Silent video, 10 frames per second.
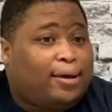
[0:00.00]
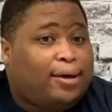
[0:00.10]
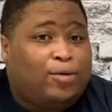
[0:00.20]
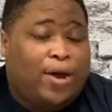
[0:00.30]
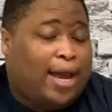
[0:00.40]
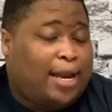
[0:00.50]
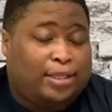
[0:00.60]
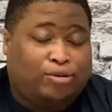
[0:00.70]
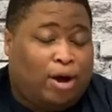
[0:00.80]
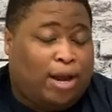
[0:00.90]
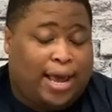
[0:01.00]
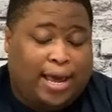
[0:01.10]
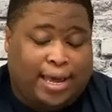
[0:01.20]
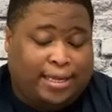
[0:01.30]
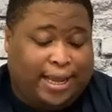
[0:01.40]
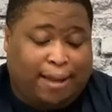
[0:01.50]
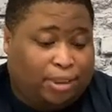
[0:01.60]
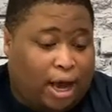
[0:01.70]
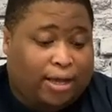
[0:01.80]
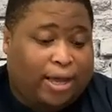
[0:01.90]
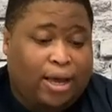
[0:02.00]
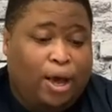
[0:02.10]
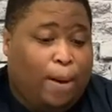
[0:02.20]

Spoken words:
You ain't got to do all that in-depth talking,